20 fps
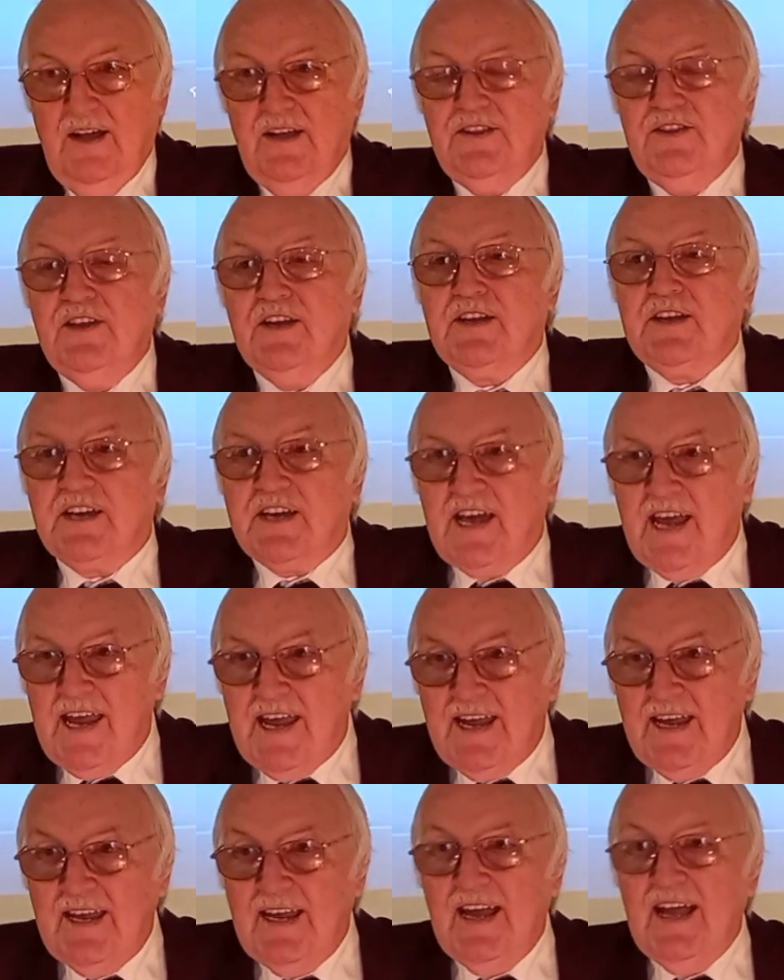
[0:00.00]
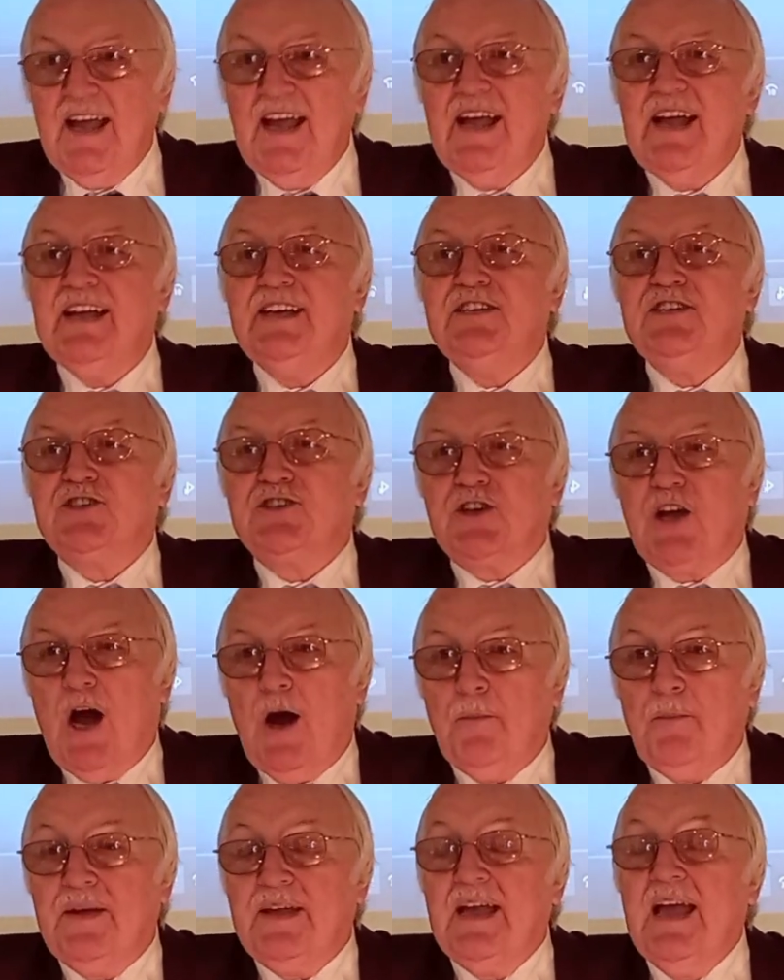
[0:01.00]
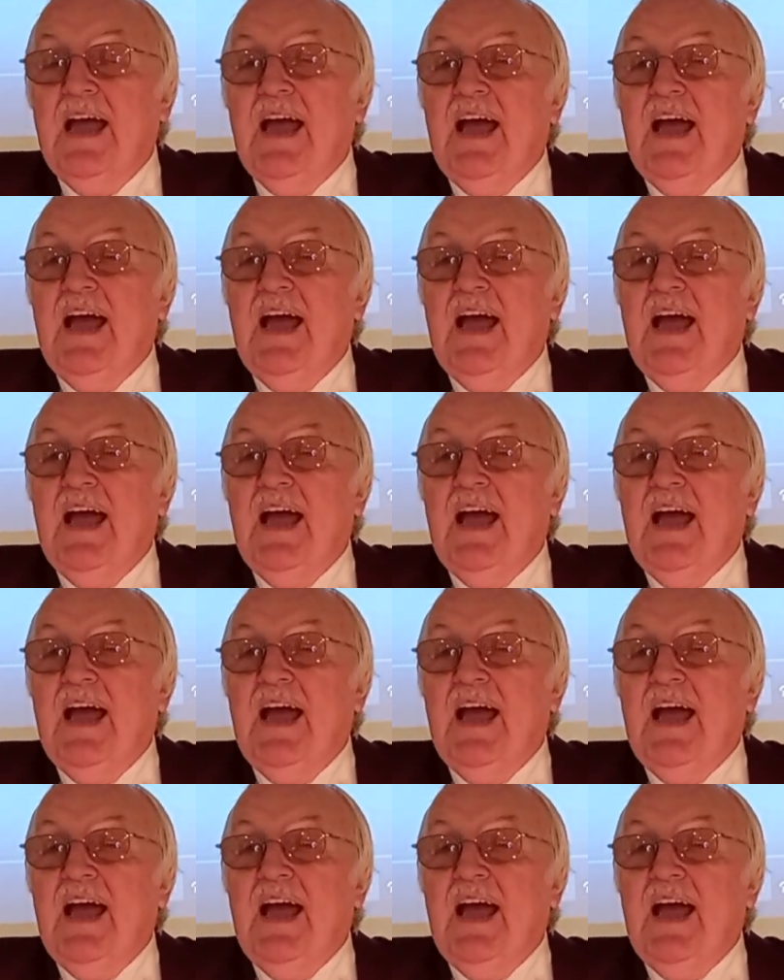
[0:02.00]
The King is coming,